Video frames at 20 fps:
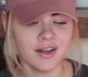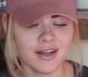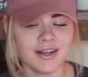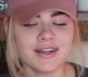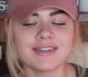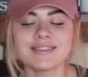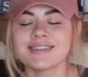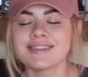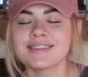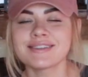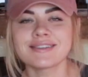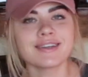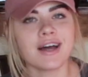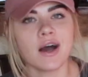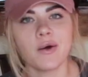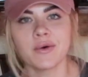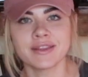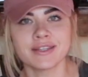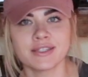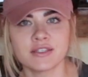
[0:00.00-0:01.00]
because this is
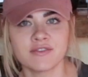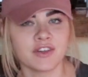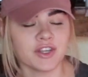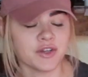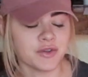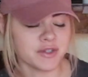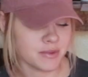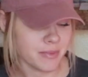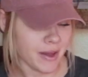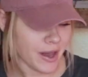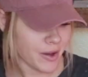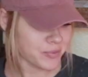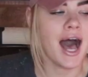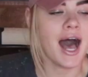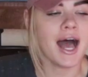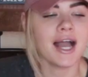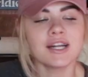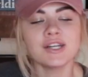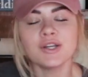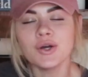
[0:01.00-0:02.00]
not what this video is about.
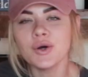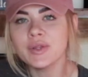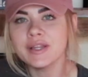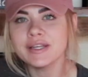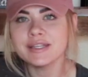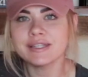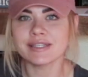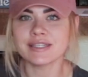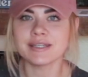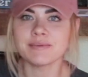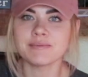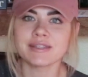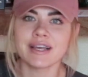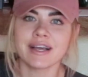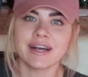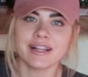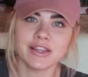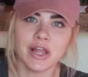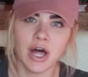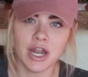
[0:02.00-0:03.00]
I know this seems
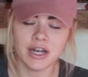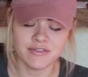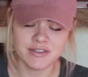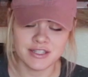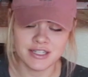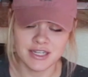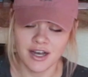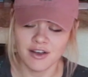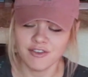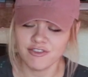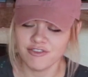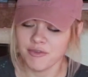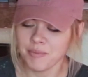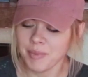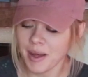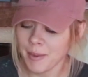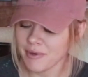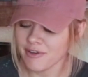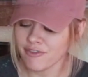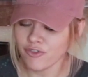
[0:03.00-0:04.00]
like a lot of stuff,
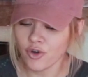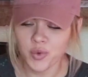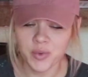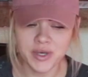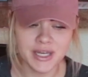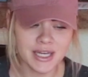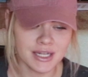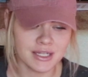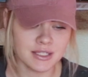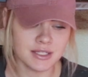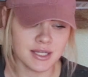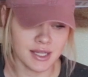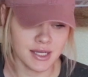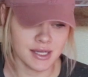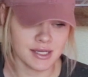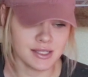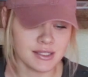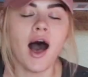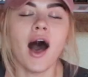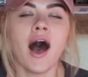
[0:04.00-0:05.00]
but before we get into
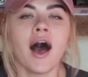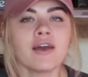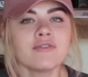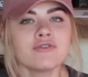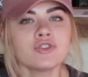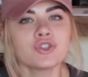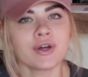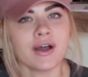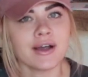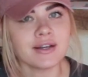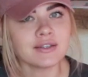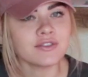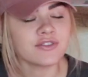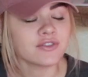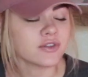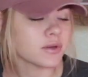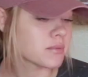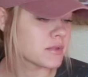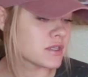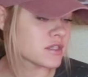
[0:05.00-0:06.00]
this, I've tried to
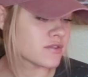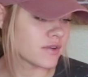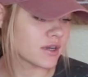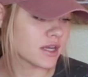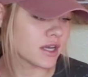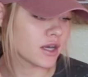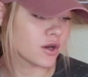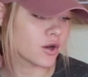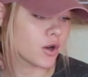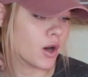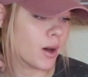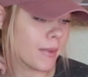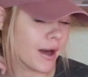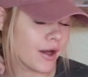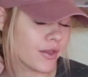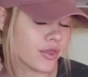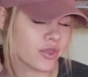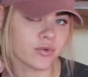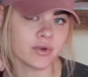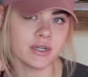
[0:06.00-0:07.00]
film this video
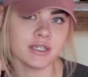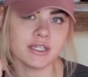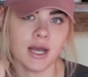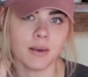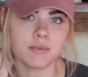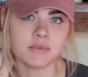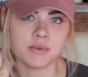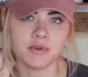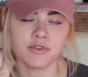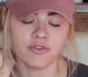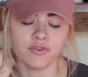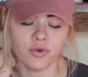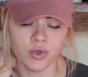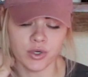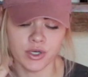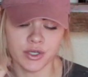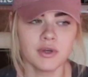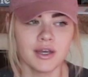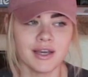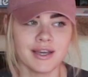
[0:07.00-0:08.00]
about 3 times
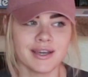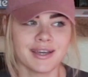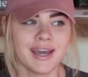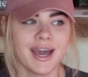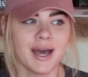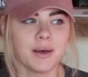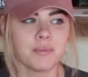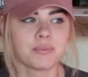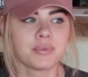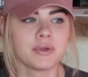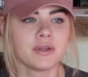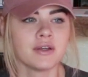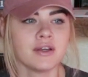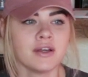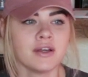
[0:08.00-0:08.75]
before. It kept